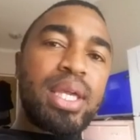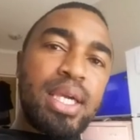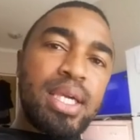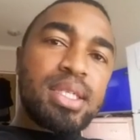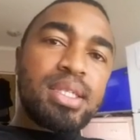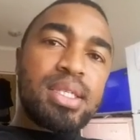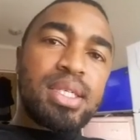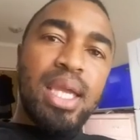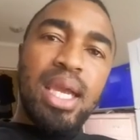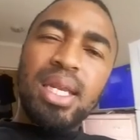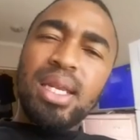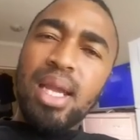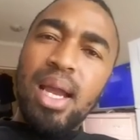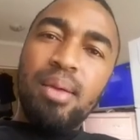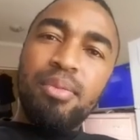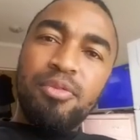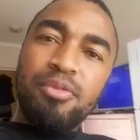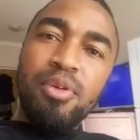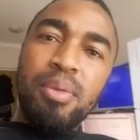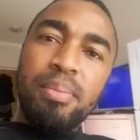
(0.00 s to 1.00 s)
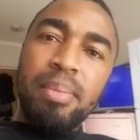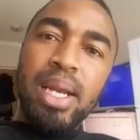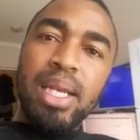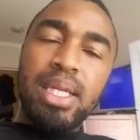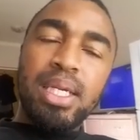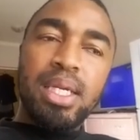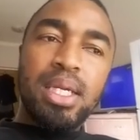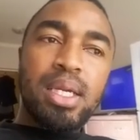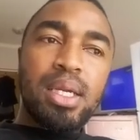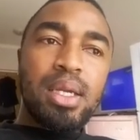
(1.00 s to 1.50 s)
kids can come from
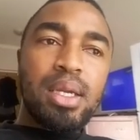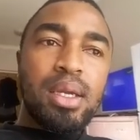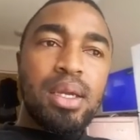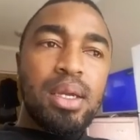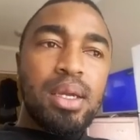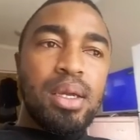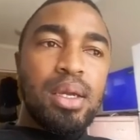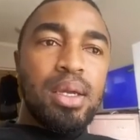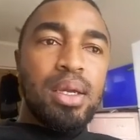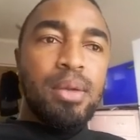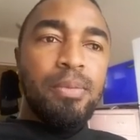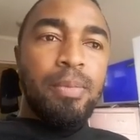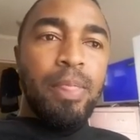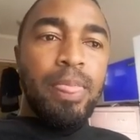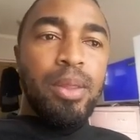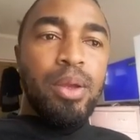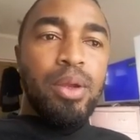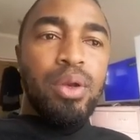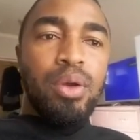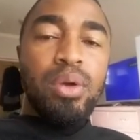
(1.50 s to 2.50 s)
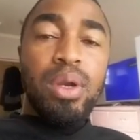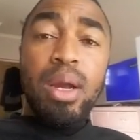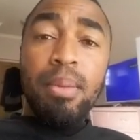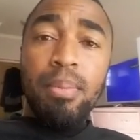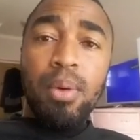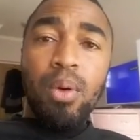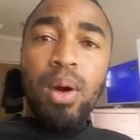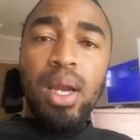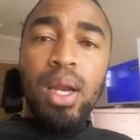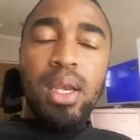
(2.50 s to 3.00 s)
money. You know,
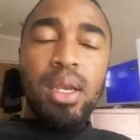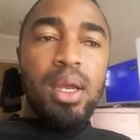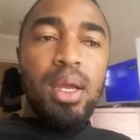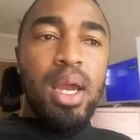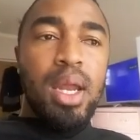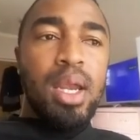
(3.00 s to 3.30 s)
number one.